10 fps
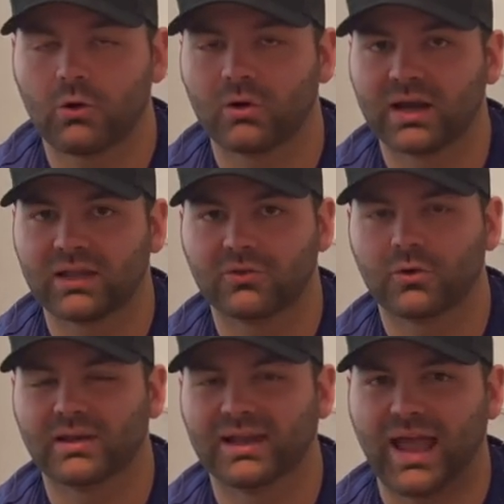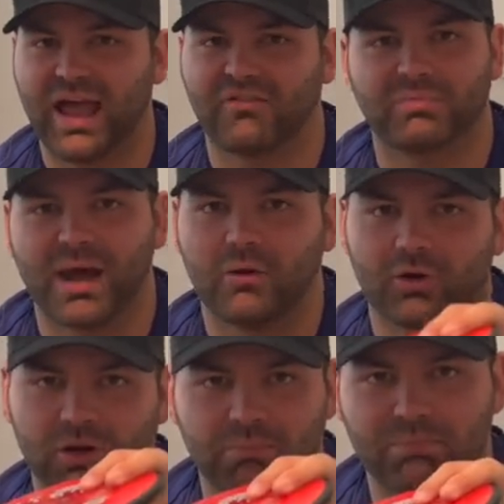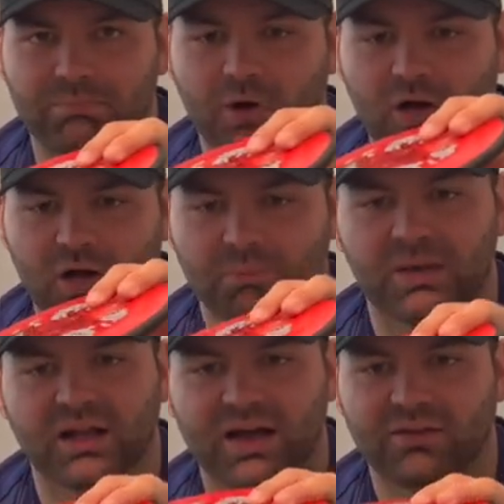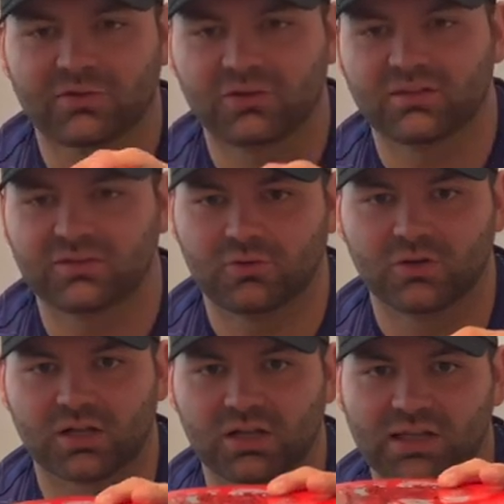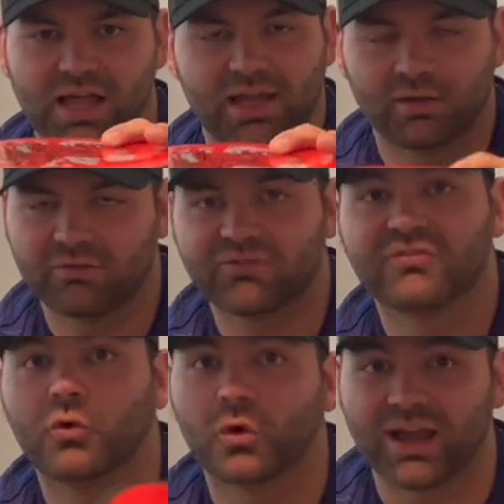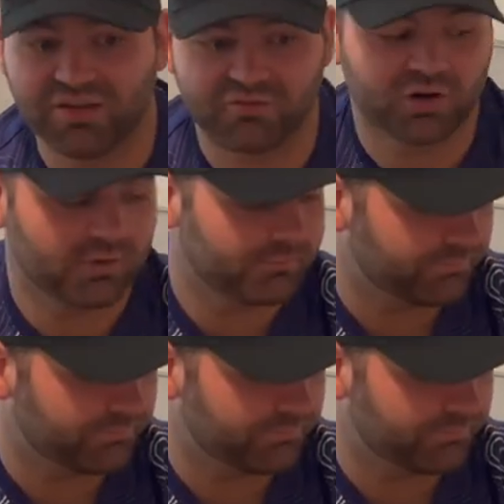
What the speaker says: or I can throw it like half power on a bit of hyzer and it's still gonna glide forever.